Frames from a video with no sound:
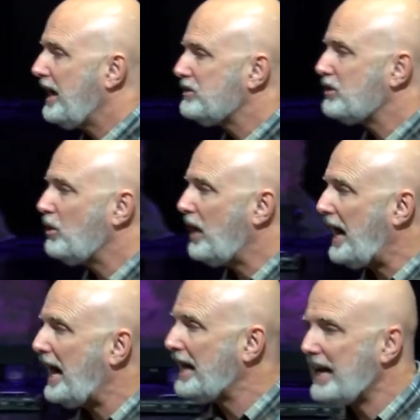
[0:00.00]
and so
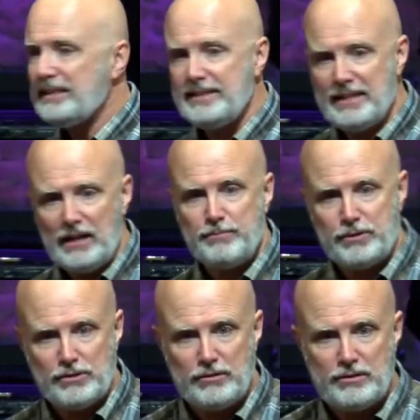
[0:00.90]
I got the
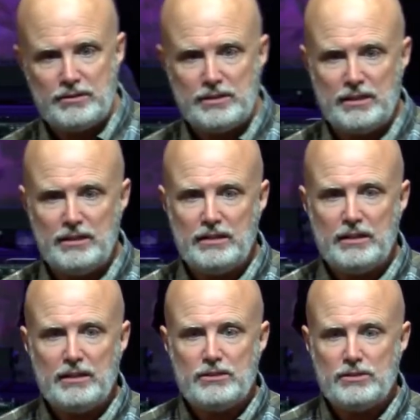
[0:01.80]
opportunity
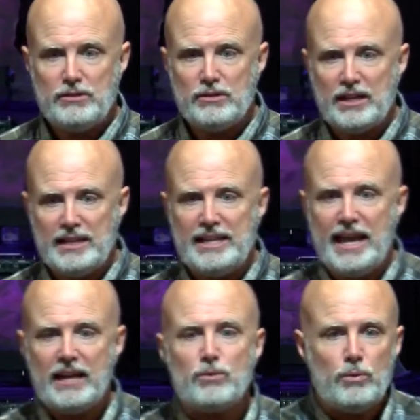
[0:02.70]
to
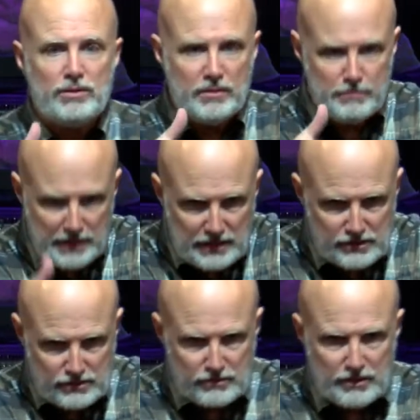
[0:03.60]
connect with the
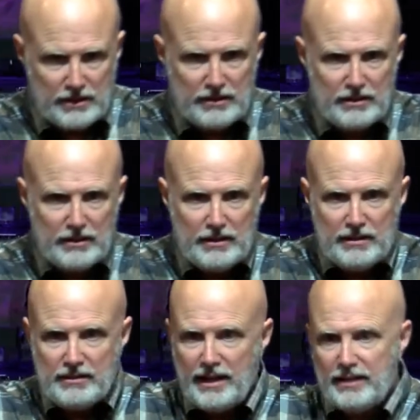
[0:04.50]
ministry
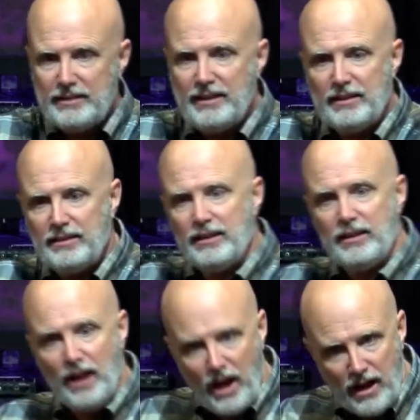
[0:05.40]
that, that,
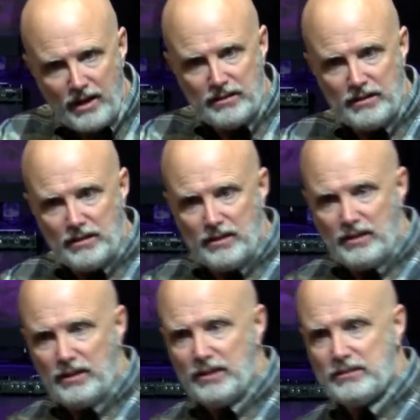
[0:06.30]
that God
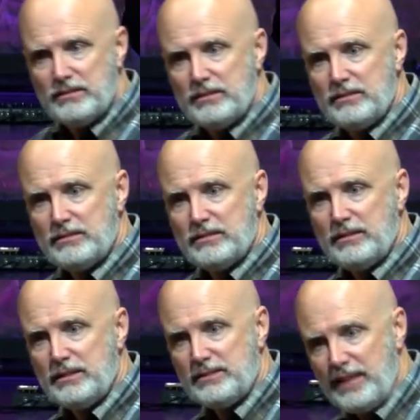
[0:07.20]
is, is,
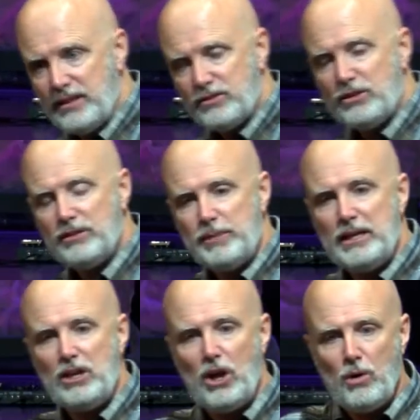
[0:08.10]
that Seth's going to
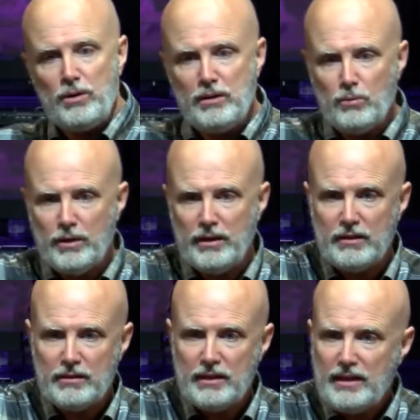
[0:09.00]
be going
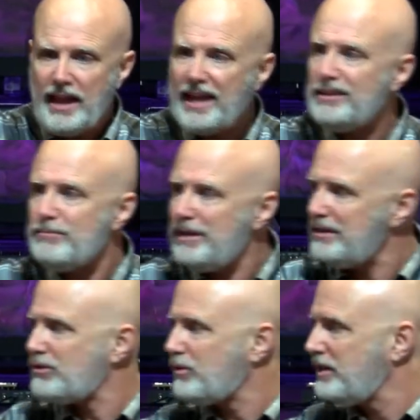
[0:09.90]
with. And the
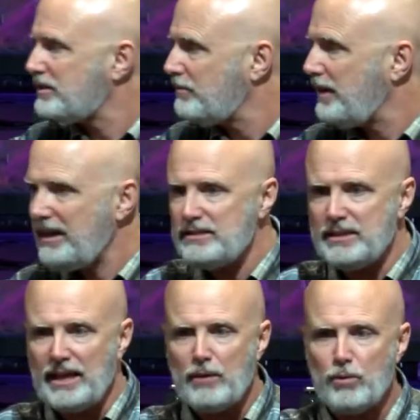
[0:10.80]
ministry is
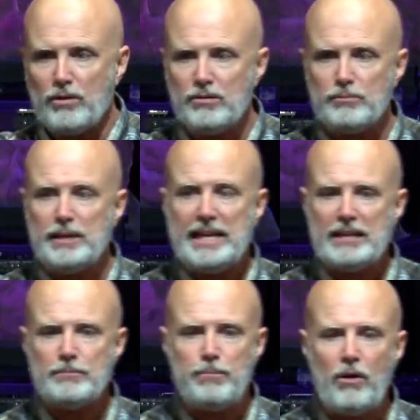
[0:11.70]
amazing. And we're going to
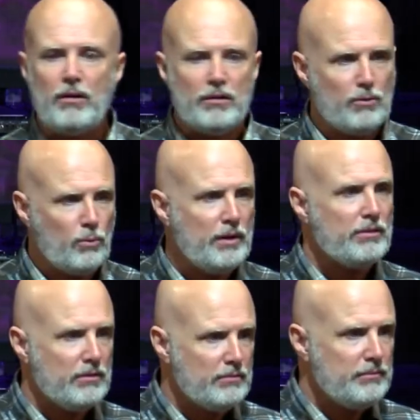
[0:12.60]
begin to partner
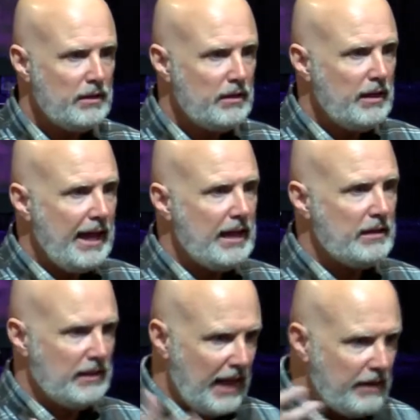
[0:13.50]
with them
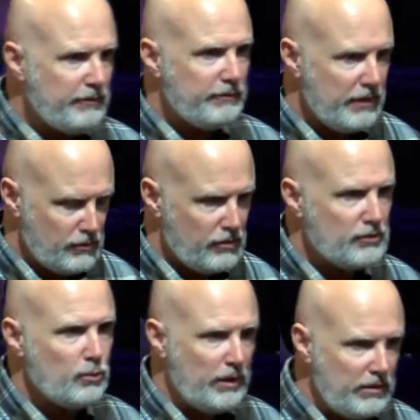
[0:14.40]
at Life of Faith
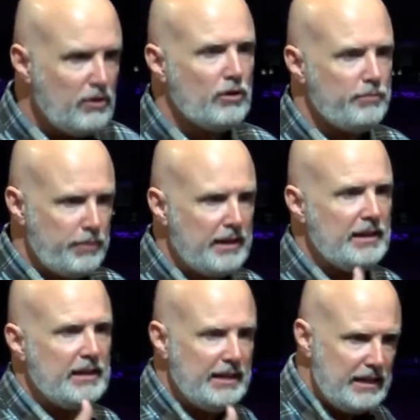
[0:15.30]
Church with
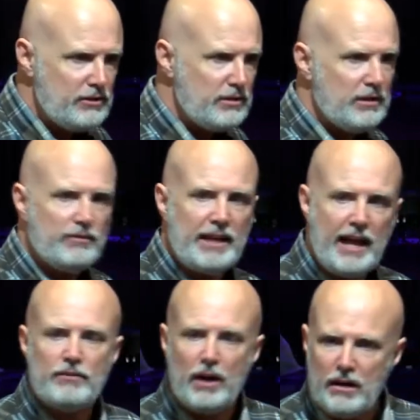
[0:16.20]
European Initiative and
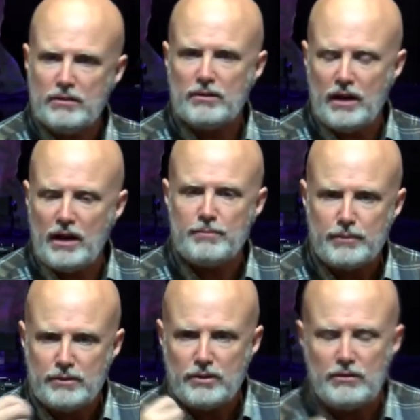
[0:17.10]
have other
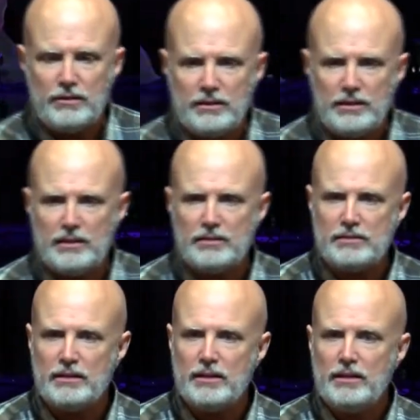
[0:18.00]

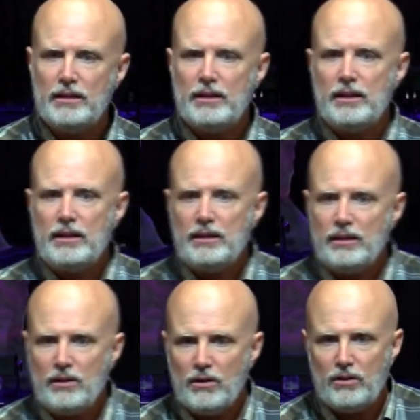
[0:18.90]
opportunities.
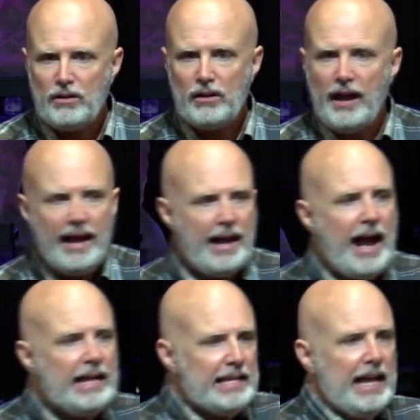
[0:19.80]
You know, I,
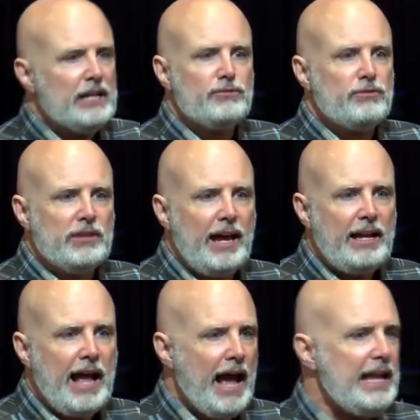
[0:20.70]
I didn't ask for
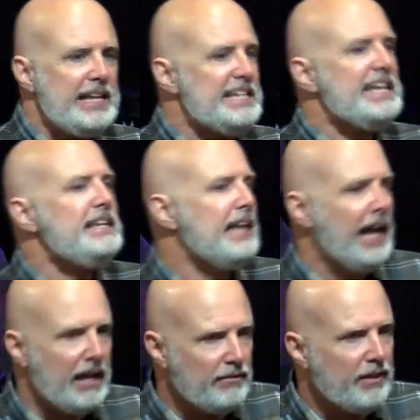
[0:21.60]
that. I didn't need to
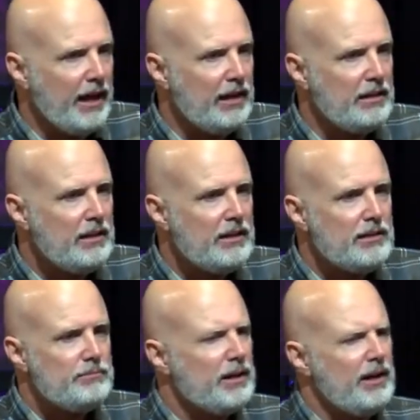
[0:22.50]
have that.
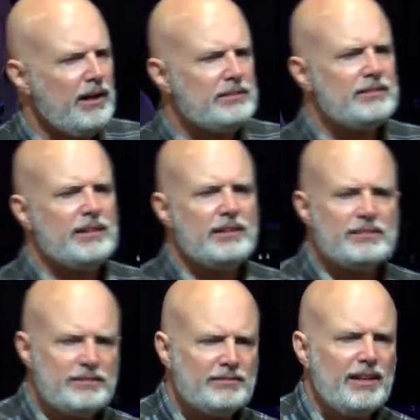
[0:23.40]
But God
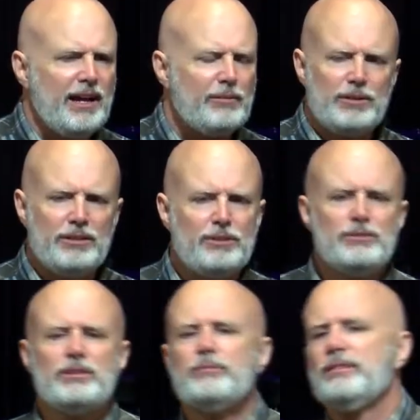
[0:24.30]
says, I'm going to do
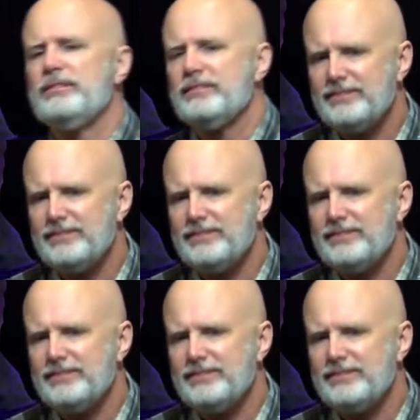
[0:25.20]
something.